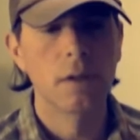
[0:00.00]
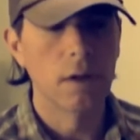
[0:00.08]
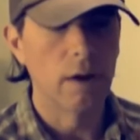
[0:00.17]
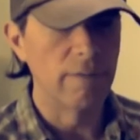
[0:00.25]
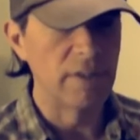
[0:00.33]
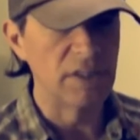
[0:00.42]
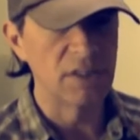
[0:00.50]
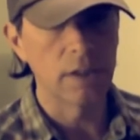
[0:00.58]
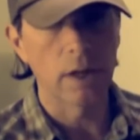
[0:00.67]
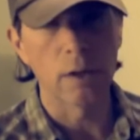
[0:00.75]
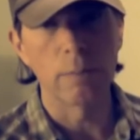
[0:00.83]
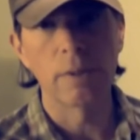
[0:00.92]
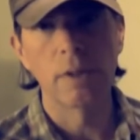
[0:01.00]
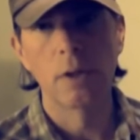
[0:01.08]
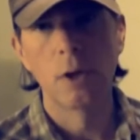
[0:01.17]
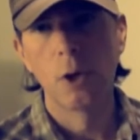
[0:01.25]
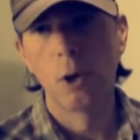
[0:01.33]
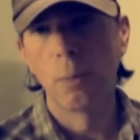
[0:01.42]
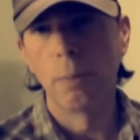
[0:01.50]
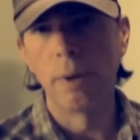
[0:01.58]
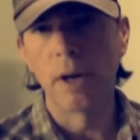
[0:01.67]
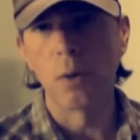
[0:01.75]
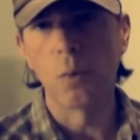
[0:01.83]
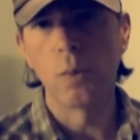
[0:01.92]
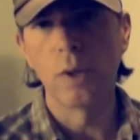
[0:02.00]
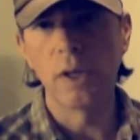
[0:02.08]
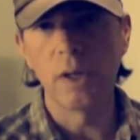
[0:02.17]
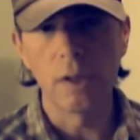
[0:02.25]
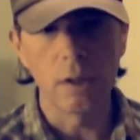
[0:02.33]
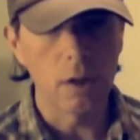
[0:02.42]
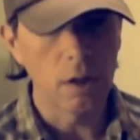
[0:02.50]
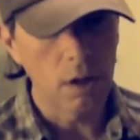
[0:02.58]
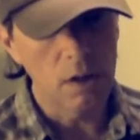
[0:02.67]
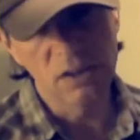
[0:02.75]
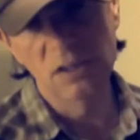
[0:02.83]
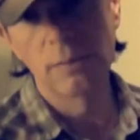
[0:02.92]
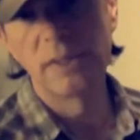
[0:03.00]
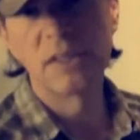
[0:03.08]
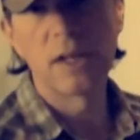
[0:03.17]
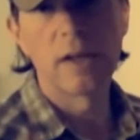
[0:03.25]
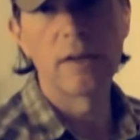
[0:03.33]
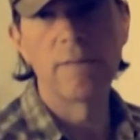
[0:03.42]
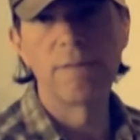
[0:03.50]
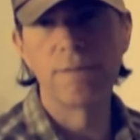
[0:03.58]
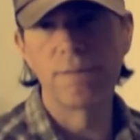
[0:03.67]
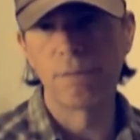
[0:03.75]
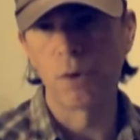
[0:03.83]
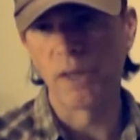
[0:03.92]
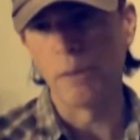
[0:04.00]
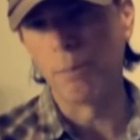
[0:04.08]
of this type, but we also intend for the